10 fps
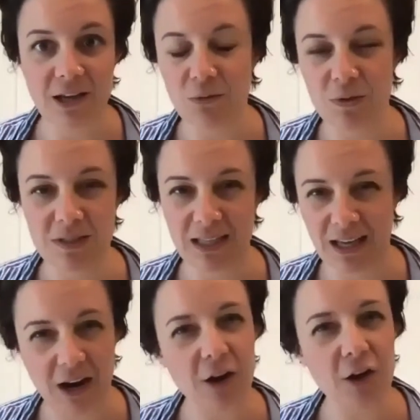It was
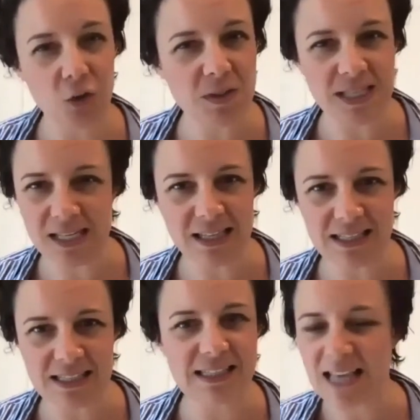like, are you seeing
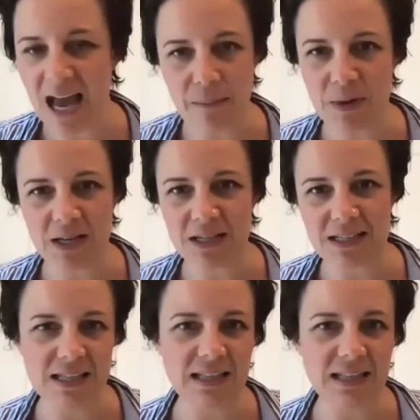this? Is this happening in DC?